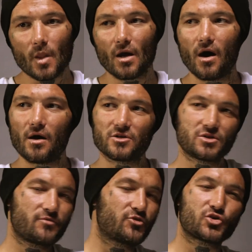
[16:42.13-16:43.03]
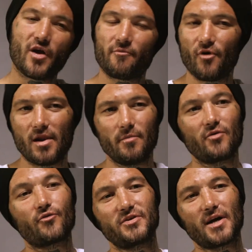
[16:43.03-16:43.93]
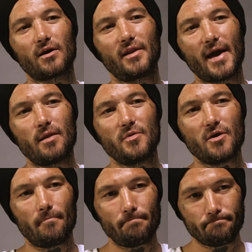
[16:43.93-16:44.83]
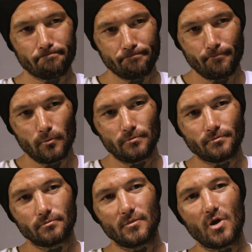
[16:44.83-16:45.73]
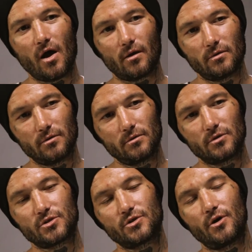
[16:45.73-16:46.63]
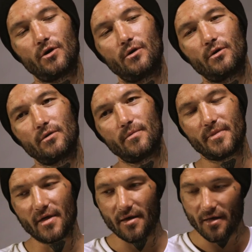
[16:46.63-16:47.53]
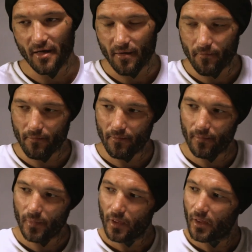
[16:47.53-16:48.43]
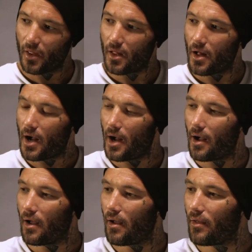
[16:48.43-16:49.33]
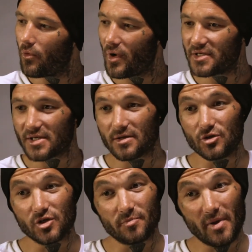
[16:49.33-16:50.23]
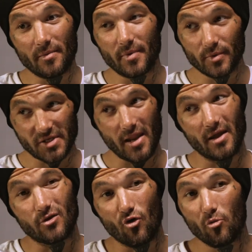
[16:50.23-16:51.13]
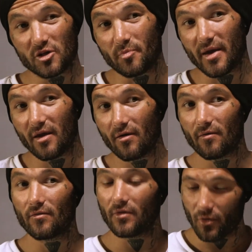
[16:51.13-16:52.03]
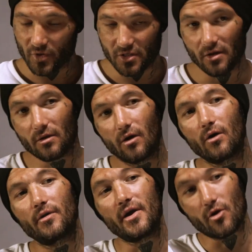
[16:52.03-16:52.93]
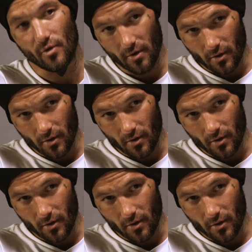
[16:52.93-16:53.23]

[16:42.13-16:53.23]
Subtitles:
For scrap, for recycling aluminium. You know, so they're the ones usually people standing at the robots begging, or the ones that are on heroin.